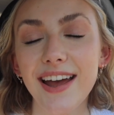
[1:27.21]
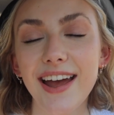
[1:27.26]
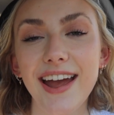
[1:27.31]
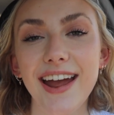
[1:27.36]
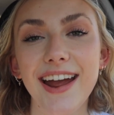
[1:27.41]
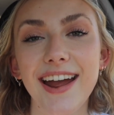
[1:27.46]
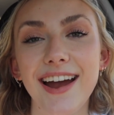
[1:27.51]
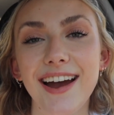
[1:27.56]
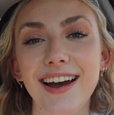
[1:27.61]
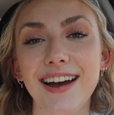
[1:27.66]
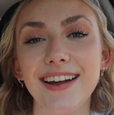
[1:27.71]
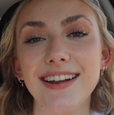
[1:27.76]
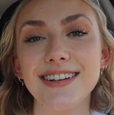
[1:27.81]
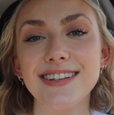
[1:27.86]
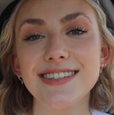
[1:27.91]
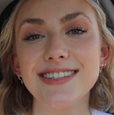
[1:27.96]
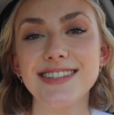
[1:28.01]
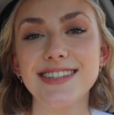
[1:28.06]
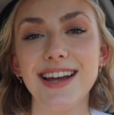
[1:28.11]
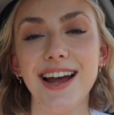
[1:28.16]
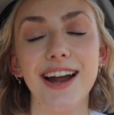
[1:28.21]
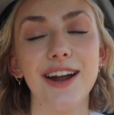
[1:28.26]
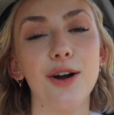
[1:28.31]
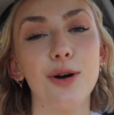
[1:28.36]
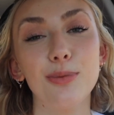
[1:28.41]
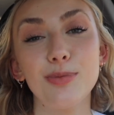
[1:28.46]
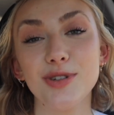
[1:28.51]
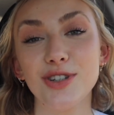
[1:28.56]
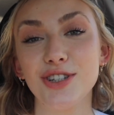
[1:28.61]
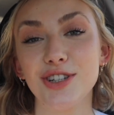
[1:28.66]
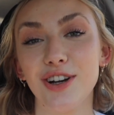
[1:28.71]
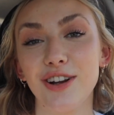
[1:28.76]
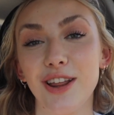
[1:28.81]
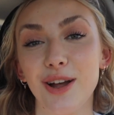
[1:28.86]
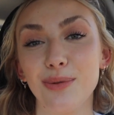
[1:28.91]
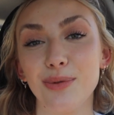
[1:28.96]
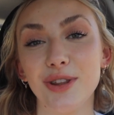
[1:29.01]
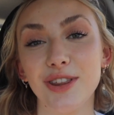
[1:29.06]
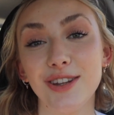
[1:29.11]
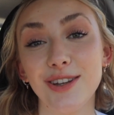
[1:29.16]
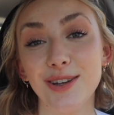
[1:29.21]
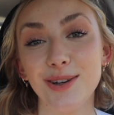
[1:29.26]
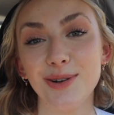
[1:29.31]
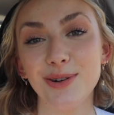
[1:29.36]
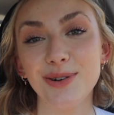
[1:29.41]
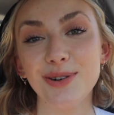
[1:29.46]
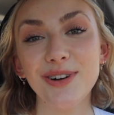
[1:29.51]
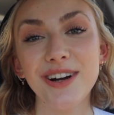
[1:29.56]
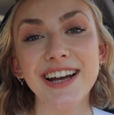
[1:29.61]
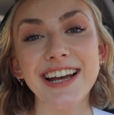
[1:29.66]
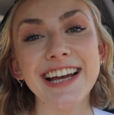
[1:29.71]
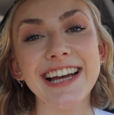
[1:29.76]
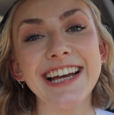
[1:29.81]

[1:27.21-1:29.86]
And I hope to share that with you.